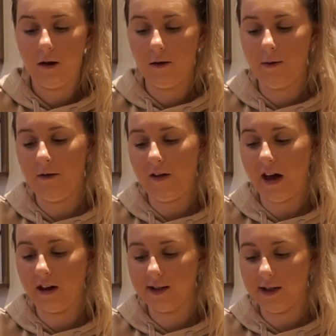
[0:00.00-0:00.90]
a bit of
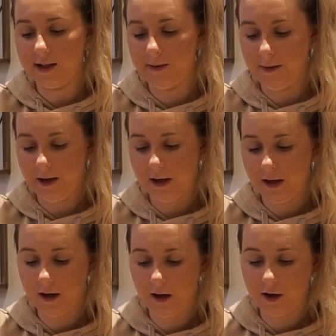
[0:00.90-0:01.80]
excess bit
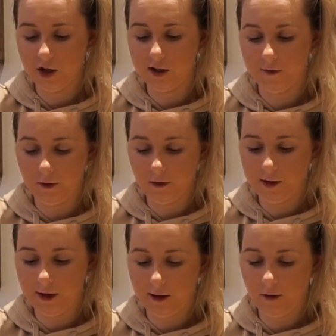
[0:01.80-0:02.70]
here, just fold
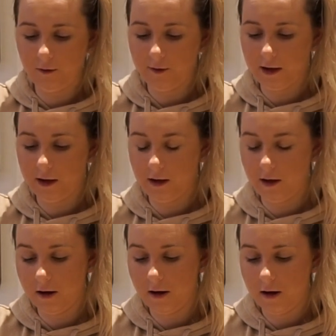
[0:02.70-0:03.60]
it over
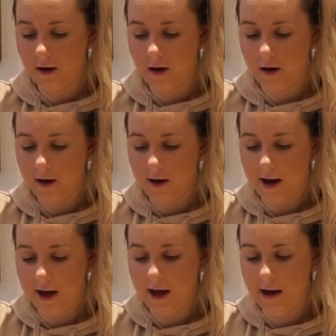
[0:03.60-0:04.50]

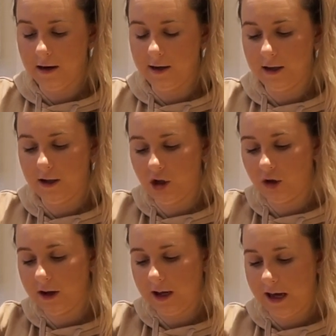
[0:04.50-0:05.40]
and
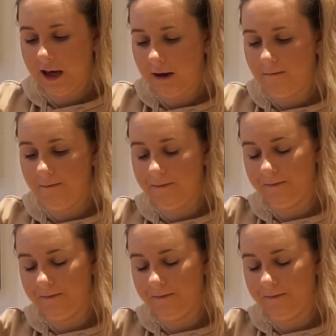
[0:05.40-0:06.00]
tuck it in,